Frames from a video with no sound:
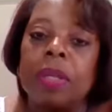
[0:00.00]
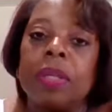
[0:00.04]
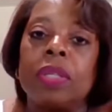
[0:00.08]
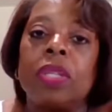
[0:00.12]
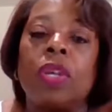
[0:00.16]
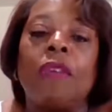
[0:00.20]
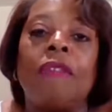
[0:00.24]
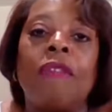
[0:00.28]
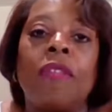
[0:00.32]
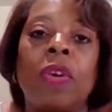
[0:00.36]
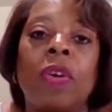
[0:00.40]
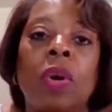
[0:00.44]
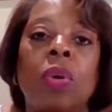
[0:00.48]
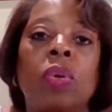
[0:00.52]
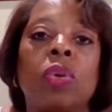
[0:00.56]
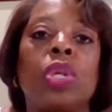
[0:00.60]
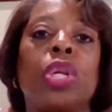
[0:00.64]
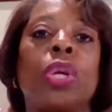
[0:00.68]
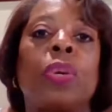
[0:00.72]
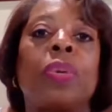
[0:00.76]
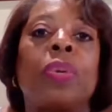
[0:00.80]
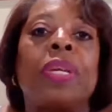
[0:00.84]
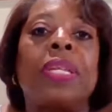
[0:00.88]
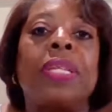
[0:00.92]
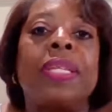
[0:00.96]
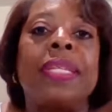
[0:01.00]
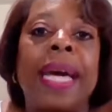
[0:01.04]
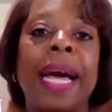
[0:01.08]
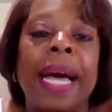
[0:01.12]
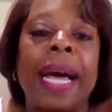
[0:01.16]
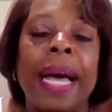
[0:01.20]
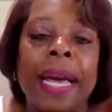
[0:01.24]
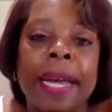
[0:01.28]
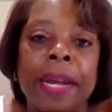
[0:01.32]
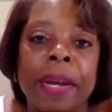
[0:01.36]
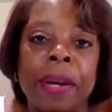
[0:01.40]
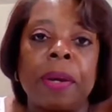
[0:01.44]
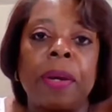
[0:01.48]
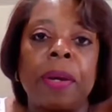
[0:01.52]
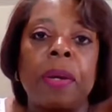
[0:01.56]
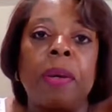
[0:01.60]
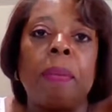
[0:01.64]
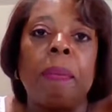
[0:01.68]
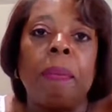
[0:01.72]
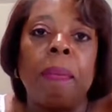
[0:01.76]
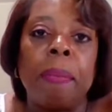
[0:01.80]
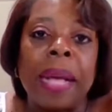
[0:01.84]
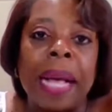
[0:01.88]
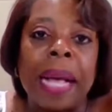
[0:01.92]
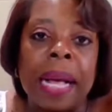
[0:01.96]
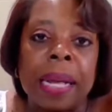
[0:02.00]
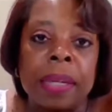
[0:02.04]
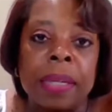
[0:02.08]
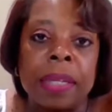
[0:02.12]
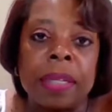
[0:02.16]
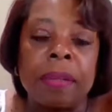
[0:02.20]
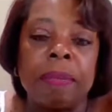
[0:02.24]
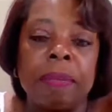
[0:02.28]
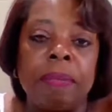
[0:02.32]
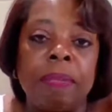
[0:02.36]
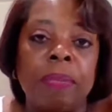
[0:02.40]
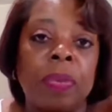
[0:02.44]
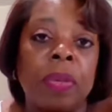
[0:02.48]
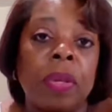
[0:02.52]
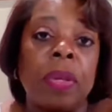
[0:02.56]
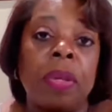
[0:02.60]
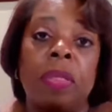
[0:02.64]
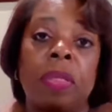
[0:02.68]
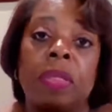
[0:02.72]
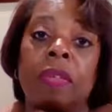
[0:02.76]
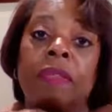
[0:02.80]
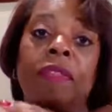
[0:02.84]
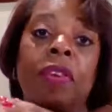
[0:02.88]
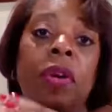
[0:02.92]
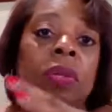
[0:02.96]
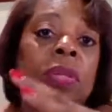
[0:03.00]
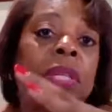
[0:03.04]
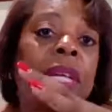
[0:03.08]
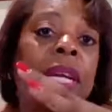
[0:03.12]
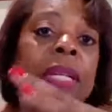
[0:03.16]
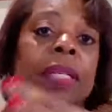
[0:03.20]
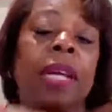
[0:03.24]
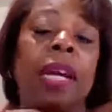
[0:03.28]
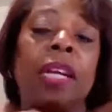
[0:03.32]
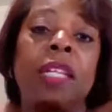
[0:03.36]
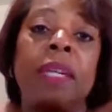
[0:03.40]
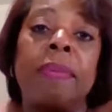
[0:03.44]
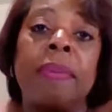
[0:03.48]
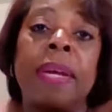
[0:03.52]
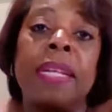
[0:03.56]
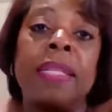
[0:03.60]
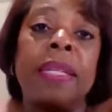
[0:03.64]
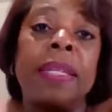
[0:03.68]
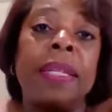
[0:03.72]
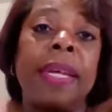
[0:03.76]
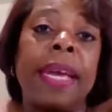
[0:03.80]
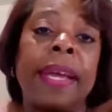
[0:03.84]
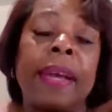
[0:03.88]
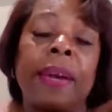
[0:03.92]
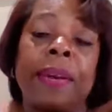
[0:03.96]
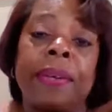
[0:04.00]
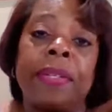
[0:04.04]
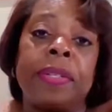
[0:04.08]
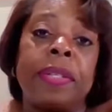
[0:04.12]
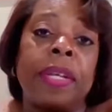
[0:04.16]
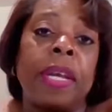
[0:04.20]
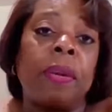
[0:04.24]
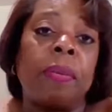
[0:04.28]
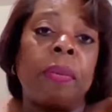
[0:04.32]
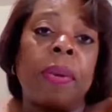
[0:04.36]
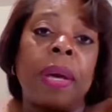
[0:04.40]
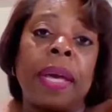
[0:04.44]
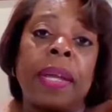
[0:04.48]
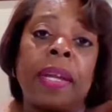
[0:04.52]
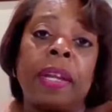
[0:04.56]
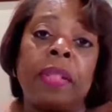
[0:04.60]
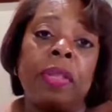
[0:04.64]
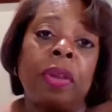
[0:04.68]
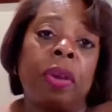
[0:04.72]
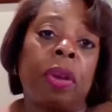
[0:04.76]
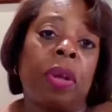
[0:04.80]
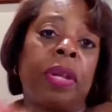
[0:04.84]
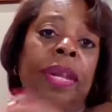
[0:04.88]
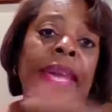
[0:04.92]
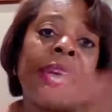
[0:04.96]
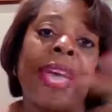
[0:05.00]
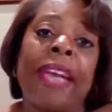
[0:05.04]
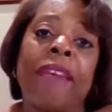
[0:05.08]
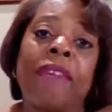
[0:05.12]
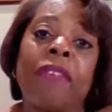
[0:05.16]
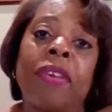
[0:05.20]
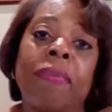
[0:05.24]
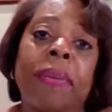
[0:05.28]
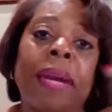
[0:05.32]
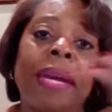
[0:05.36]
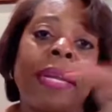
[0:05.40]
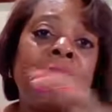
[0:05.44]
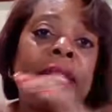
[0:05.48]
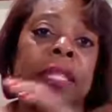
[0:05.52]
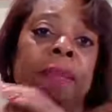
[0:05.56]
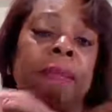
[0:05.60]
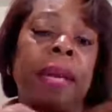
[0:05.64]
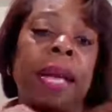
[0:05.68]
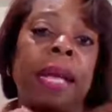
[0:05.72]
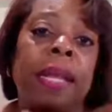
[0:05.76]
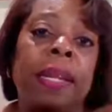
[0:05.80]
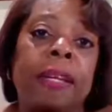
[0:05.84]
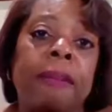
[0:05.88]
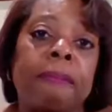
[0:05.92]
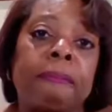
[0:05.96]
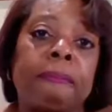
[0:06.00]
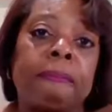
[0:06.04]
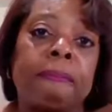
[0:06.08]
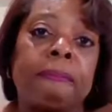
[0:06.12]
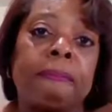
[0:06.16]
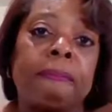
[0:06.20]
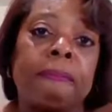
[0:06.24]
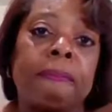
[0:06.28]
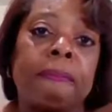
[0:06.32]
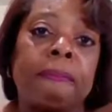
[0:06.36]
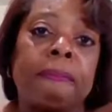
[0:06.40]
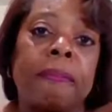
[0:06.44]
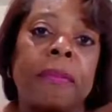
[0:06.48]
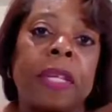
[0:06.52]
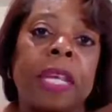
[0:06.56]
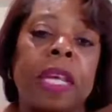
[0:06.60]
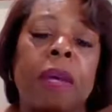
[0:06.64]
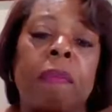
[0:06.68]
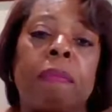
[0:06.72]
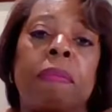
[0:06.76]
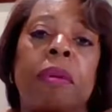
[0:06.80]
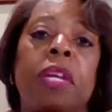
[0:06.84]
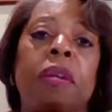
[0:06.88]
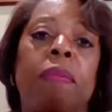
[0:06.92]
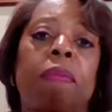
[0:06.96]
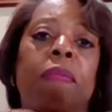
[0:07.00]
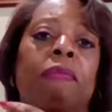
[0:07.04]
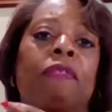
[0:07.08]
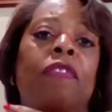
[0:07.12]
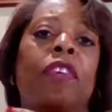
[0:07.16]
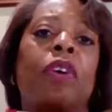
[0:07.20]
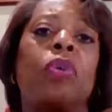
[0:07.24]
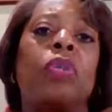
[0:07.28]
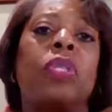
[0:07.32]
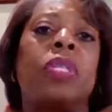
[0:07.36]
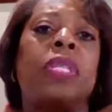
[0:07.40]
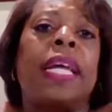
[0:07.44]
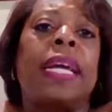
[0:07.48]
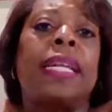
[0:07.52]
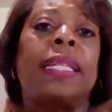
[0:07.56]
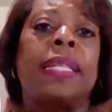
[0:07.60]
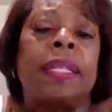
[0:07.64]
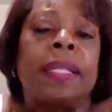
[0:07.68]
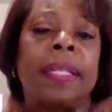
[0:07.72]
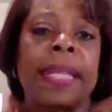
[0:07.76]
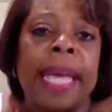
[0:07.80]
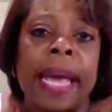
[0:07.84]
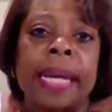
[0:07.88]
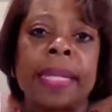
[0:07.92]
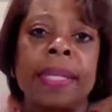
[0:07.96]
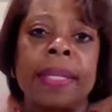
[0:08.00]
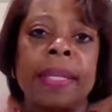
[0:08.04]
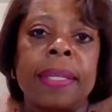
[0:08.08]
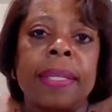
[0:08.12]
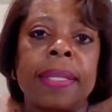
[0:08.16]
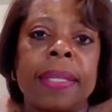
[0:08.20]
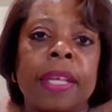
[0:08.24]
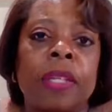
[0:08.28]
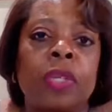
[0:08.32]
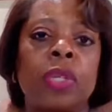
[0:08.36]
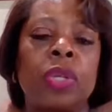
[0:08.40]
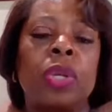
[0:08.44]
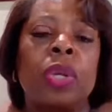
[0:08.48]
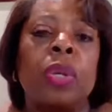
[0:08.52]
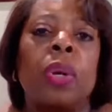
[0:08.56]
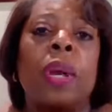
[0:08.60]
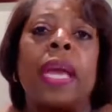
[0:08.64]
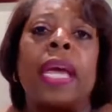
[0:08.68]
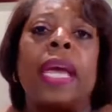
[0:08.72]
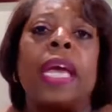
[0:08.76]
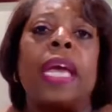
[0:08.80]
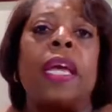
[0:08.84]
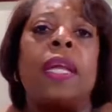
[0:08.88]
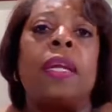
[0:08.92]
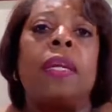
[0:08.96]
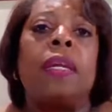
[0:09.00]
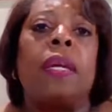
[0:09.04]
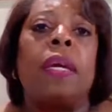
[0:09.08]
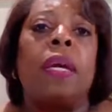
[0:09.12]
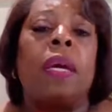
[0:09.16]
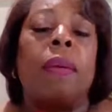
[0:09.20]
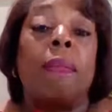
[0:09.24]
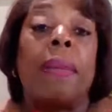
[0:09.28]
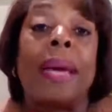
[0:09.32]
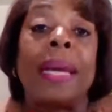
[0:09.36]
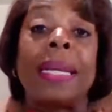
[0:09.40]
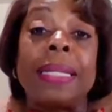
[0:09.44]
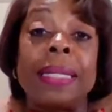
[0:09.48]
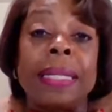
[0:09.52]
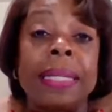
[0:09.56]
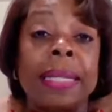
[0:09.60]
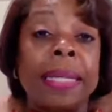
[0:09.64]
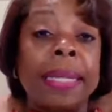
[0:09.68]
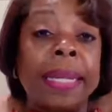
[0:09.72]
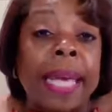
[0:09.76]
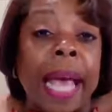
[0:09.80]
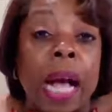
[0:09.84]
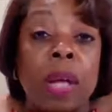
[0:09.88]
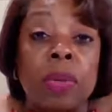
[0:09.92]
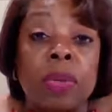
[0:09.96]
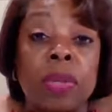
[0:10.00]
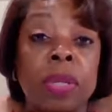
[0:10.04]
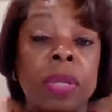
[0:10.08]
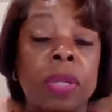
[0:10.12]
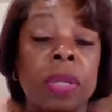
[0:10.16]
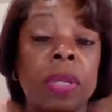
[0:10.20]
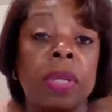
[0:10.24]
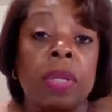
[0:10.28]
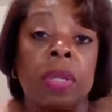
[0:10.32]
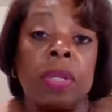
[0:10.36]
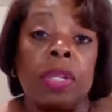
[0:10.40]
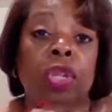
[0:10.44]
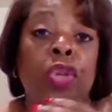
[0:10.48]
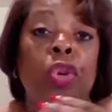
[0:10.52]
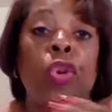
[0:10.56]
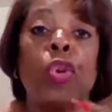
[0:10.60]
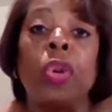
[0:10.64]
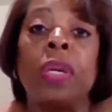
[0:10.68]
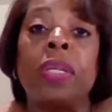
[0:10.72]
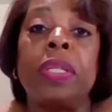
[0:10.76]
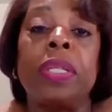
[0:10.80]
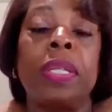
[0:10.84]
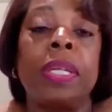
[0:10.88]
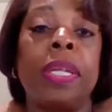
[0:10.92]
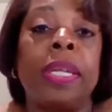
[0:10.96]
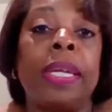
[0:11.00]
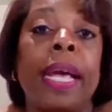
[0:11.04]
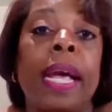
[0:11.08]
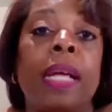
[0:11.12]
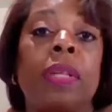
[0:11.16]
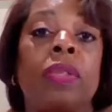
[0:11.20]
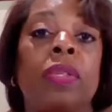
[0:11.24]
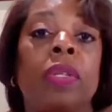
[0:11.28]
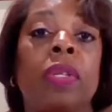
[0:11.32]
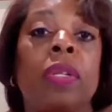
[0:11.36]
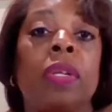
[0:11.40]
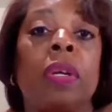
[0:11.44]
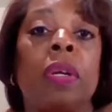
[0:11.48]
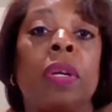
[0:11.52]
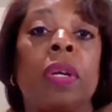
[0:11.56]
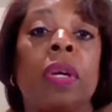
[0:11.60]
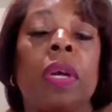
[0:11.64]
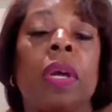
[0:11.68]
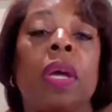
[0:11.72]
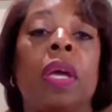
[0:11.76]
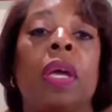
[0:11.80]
to vote your entire ballot. The folks I talked about today are statewide, and they're on everybody's ballot. But folks like the tax assessor and my city councilor, your city councilor,